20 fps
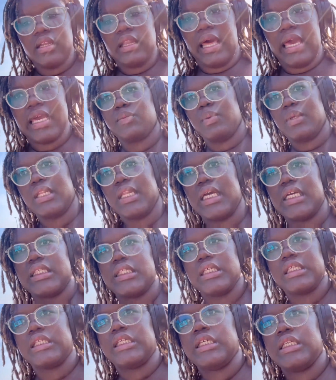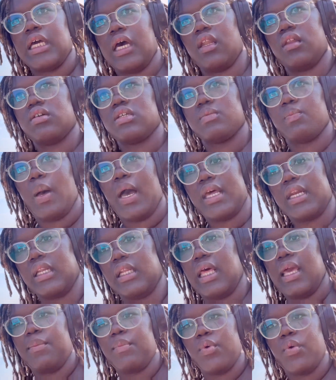like spend like 16 dollars buying the
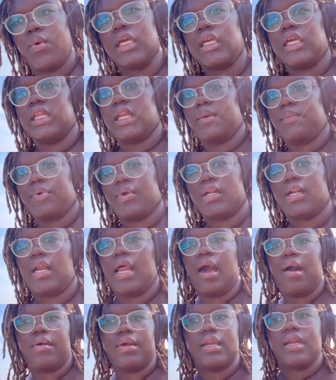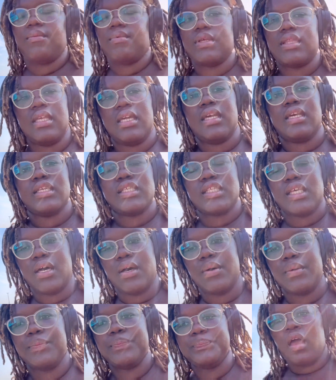label getting it printed out and everything
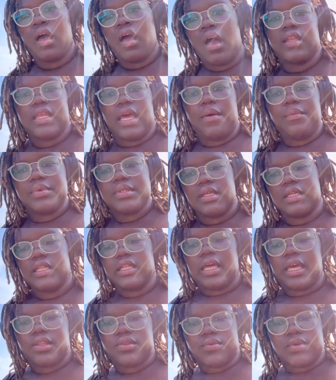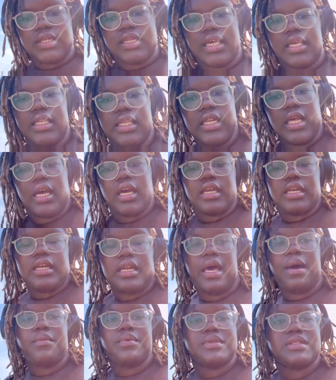so that was only like 3.99 and
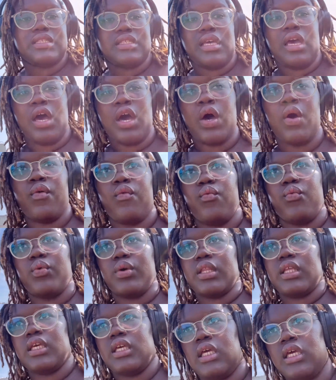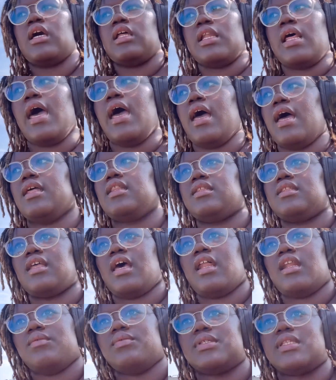i was really glad
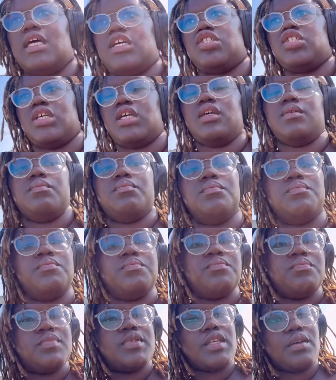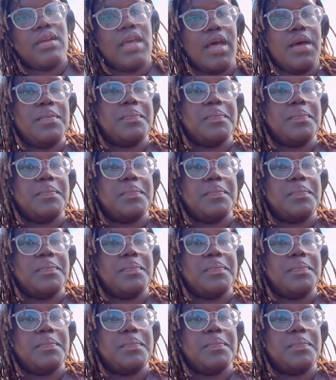that it was that cheap so yeah.